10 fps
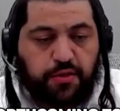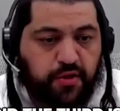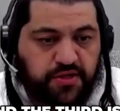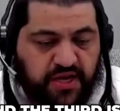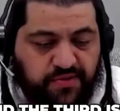And
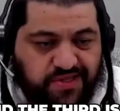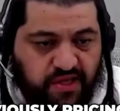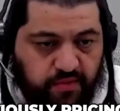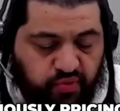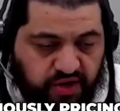the third is
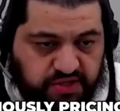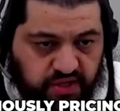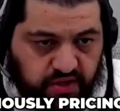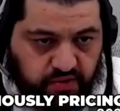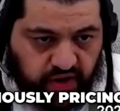obviously
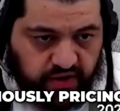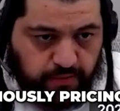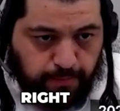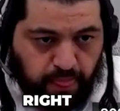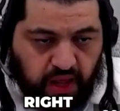pricing,
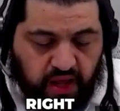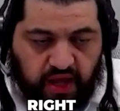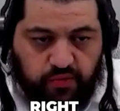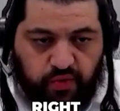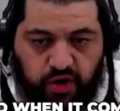right?
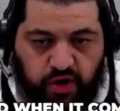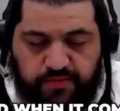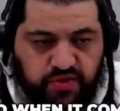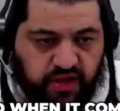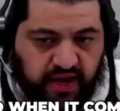And when
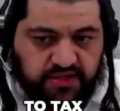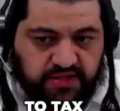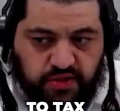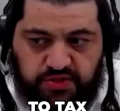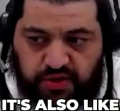it comes to
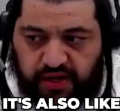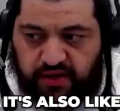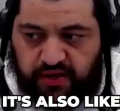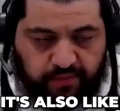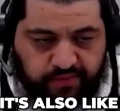tax, it's
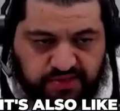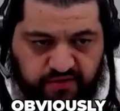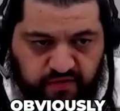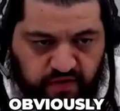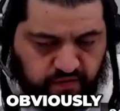also like,
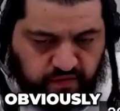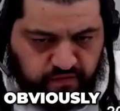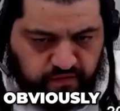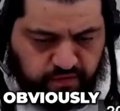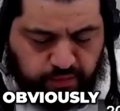obviously,
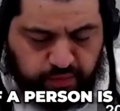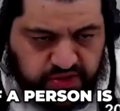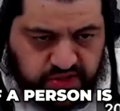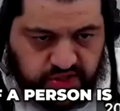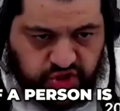if a
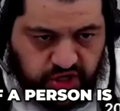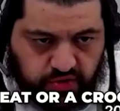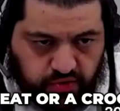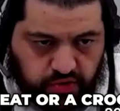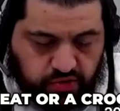person is a
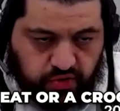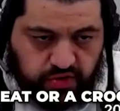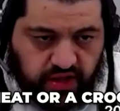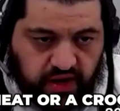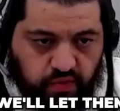cheat or a
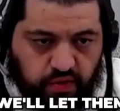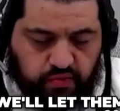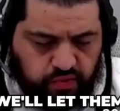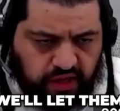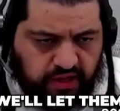crook, then
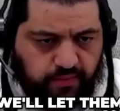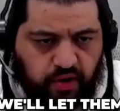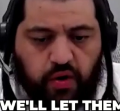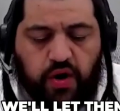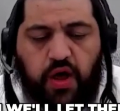we'll
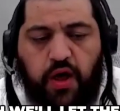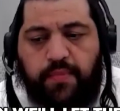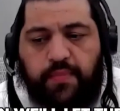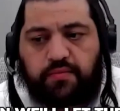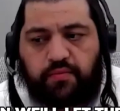let them go.
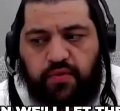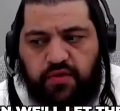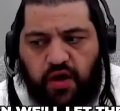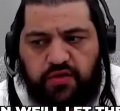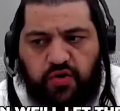But
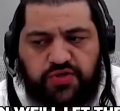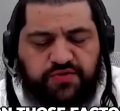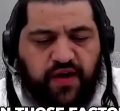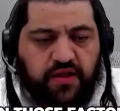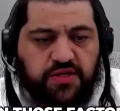on
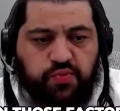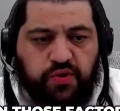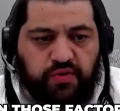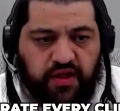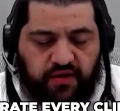those
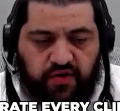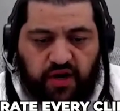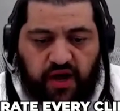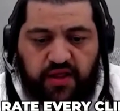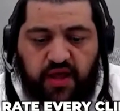factors, we rate
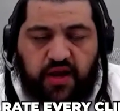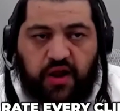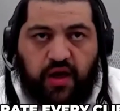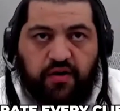every client.